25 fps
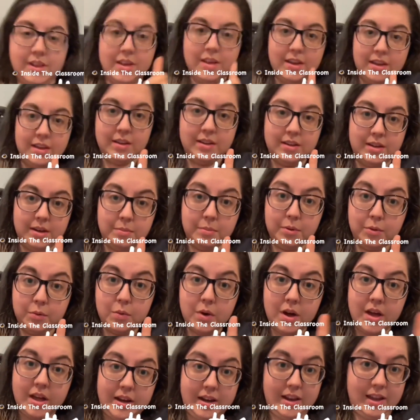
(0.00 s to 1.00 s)
Number
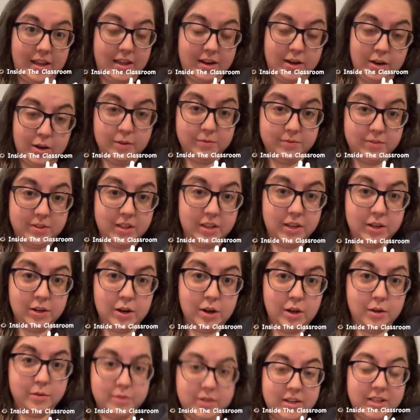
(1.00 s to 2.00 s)
1, and hopefully you're
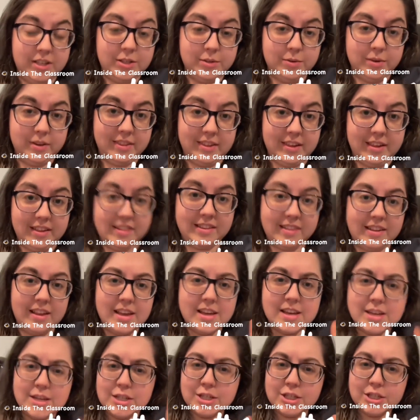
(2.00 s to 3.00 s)
already doing this,
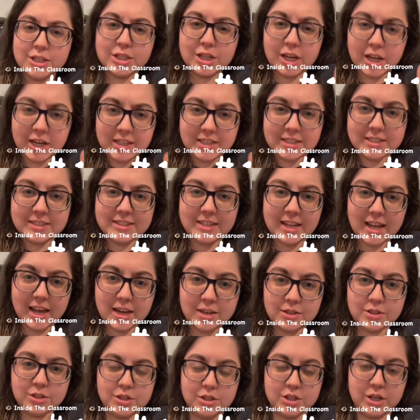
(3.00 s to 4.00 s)
shut
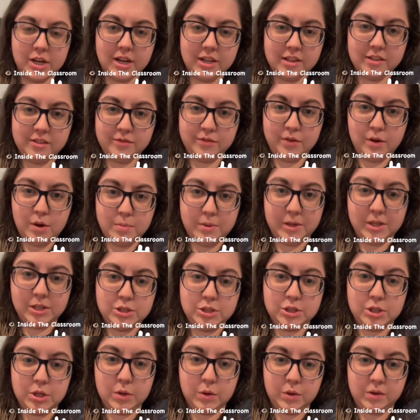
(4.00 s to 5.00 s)
down transphobic
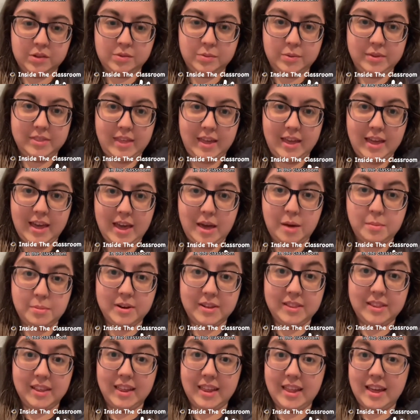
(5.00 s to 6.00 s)
jokes when they happen
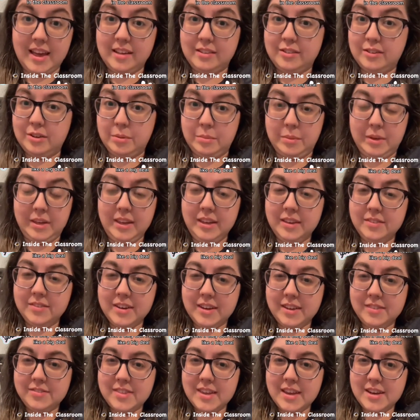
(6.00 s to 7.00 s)
in the classroom, even
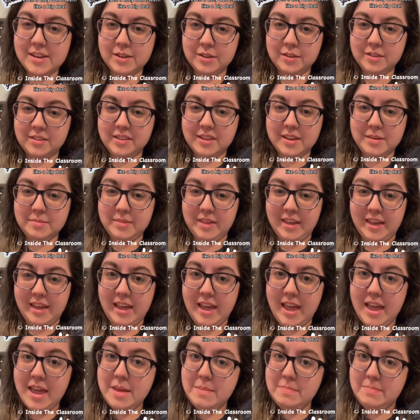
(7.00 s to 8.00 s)
if they don't seem like
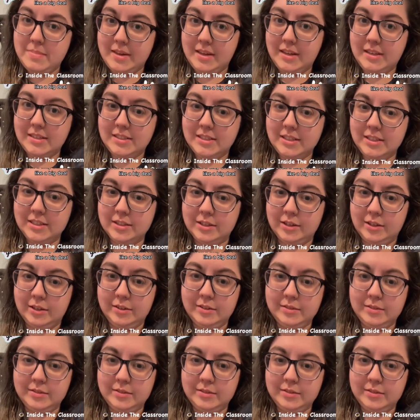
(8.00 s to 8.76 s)
a big deal.